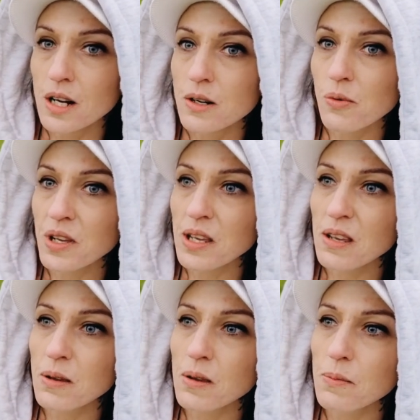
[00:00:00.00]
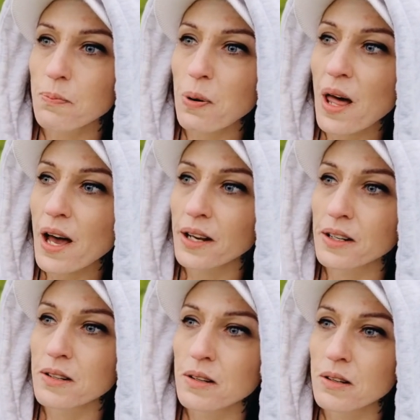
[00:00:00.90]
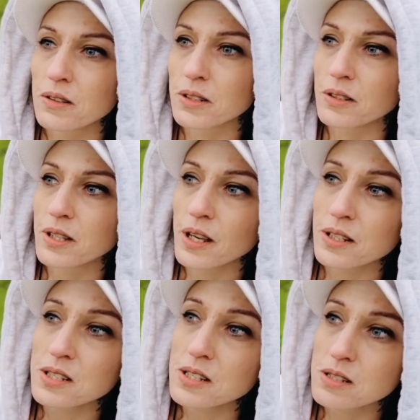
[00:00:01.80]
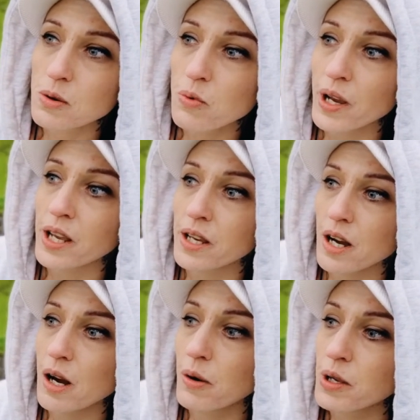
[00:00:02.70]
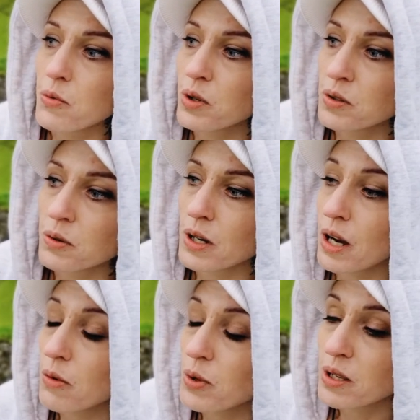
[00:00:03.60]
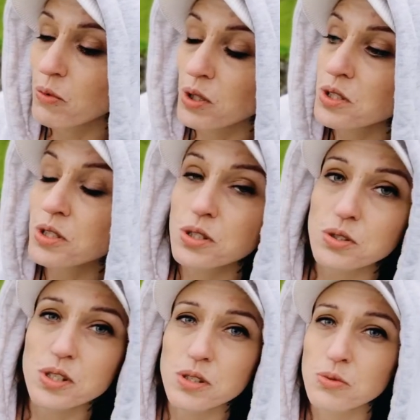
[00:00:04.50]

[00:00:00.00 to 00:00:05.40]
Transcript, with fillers: we plan that this is the way how he want how we want to